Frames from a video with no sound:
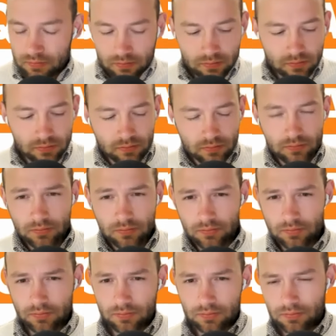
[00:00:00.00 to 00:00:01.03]

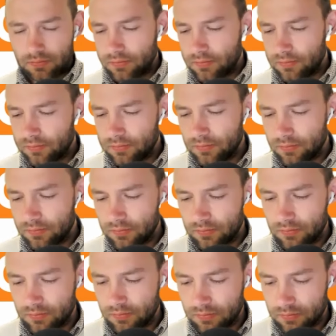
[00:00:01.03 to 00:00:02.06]

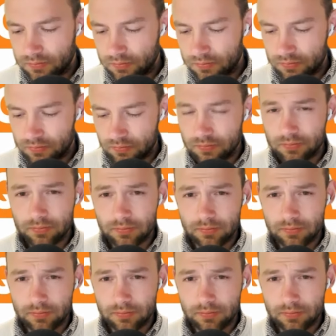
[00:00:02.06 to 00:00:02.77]
(not speaking)